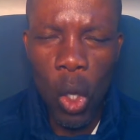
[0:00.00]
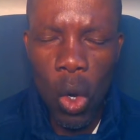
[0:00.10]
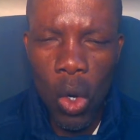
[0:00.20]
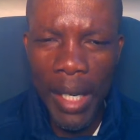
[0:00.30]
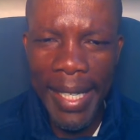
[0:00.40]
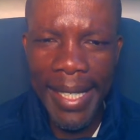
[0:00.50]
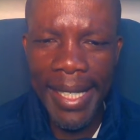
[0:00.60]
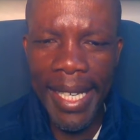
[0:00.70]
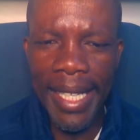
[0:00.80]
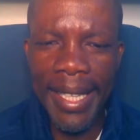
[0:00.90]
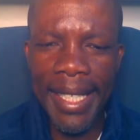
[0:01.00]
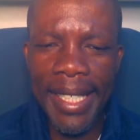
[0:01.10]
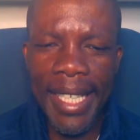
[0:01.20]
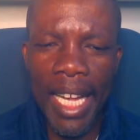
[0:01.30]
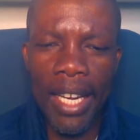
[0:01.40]
Olisi, the
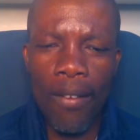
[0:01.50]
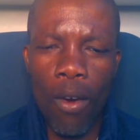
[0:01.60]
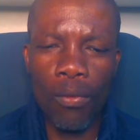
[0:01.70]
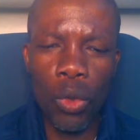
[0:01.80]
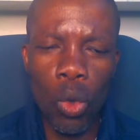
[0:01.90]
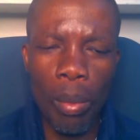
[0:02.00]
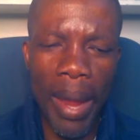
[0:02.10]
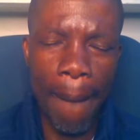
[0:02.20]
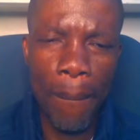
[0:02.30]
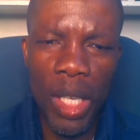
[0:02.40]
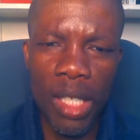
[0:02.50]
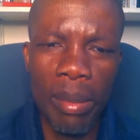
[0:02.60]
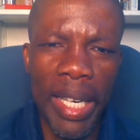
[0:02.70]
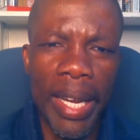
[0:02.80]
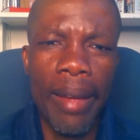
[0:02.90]
son of Ngombe, is
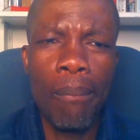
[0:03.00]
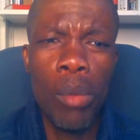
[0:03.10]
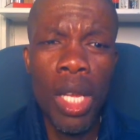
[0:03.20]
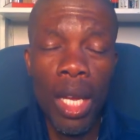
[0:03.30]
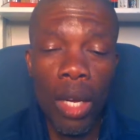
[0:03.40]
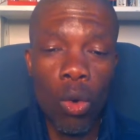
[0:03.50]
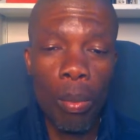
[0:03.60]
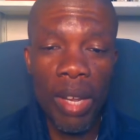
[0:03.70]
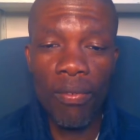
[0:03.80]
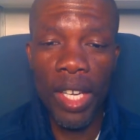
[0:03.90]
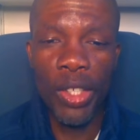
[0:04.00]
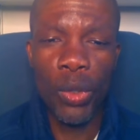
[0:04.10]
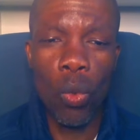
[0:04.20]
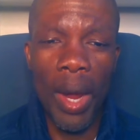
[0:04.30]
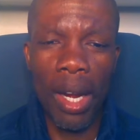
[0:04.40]
my name. I hope I find you
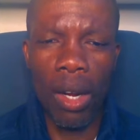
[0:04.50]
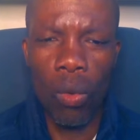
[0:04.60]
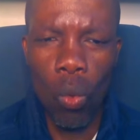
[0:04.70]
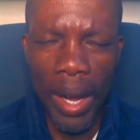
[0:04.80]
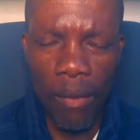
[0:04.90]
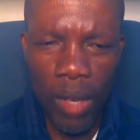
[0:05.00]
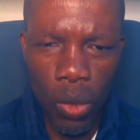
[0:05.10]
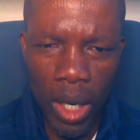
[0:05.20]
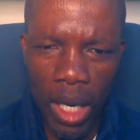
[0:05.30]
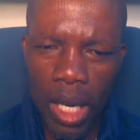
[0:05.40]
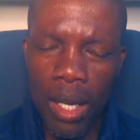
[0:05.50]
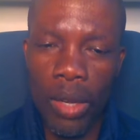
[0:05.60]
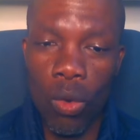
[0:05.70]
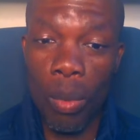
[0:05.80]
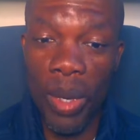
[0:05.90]
well wherever you are. I
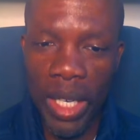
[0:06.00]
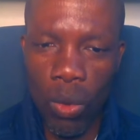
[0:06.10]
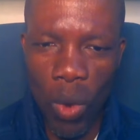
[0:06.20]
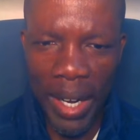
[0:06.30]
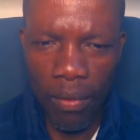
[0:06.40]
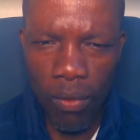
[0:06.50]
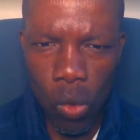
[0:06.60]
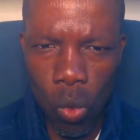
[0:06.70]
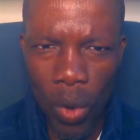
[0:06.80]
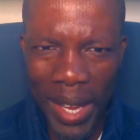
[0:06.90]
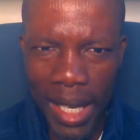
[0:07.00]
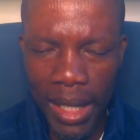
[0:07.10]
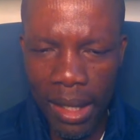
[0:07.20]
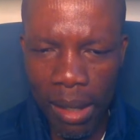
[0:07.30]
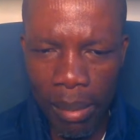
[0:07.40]
hope you had a wonderful weekend.
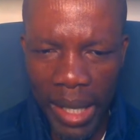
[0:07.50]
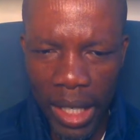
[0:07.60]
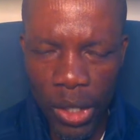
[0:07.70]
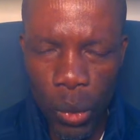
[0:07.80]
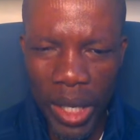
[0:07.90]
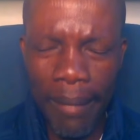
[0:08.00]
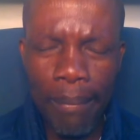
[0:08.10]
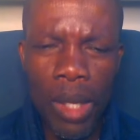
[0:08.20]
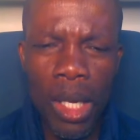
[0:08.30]
It's a Monday today.